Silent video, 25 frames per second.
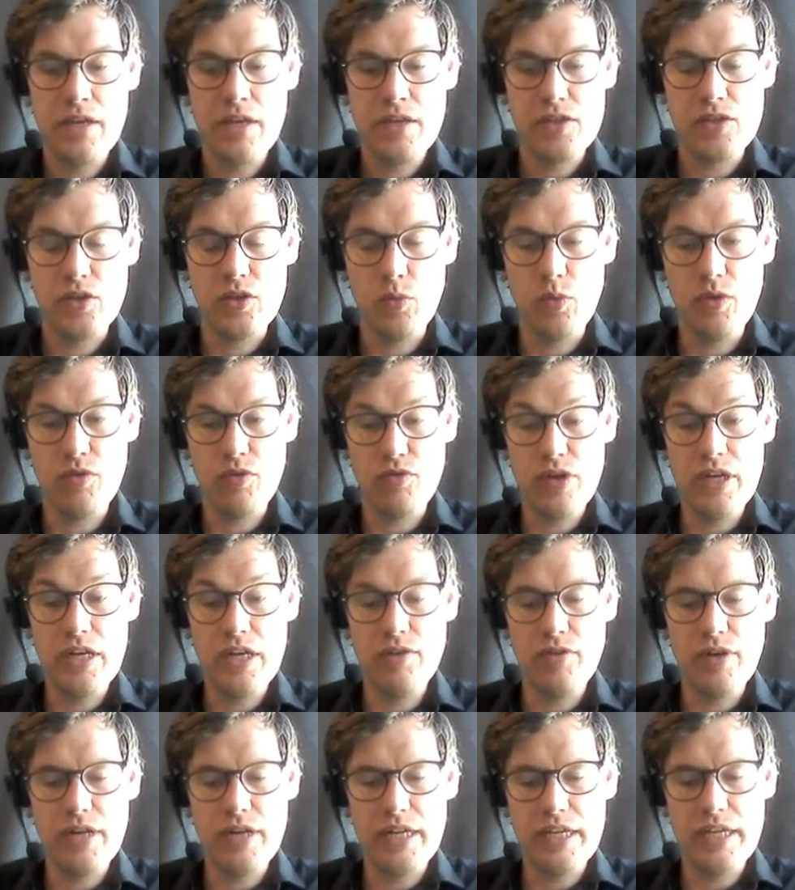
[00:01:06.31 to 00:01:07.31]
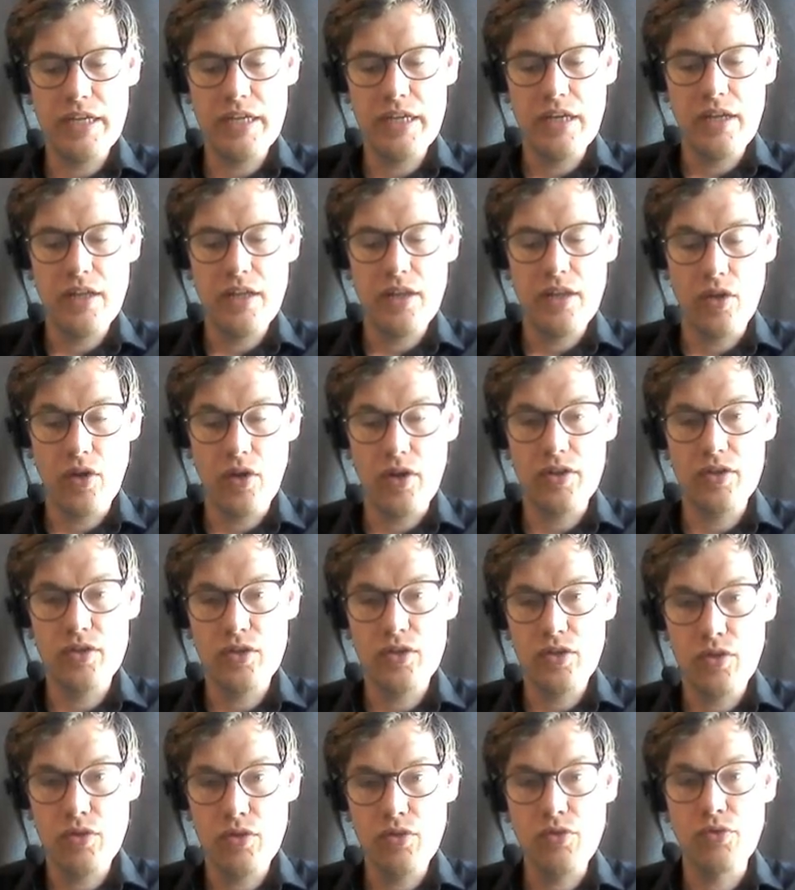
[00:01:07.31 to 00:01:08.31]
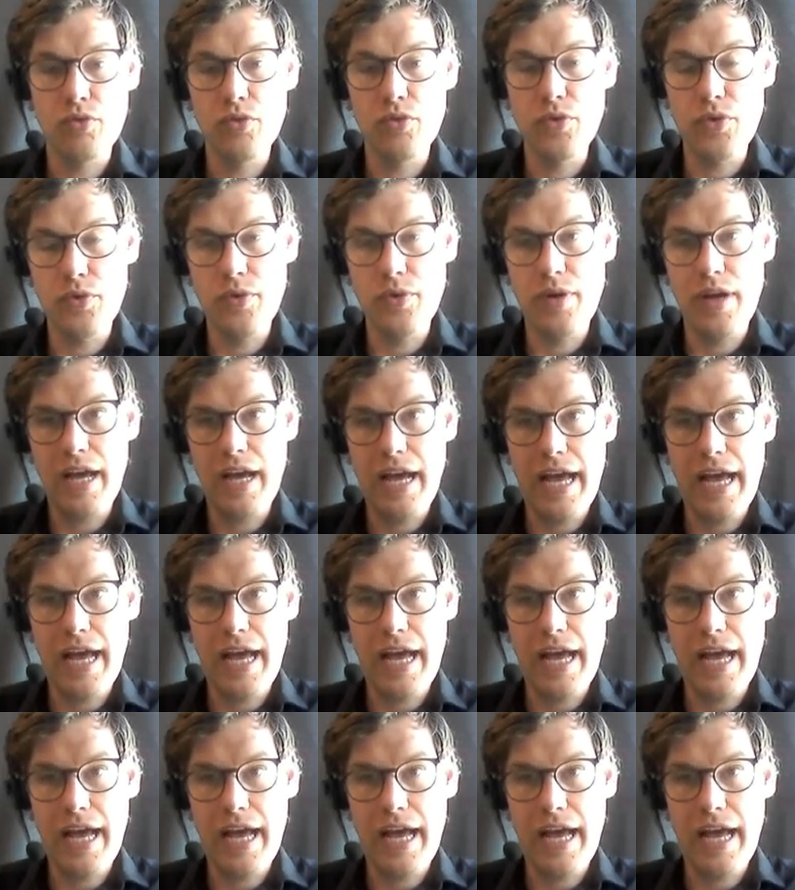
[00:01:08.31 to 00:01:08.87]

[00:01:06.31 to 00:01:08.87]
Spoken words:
So we've really thought through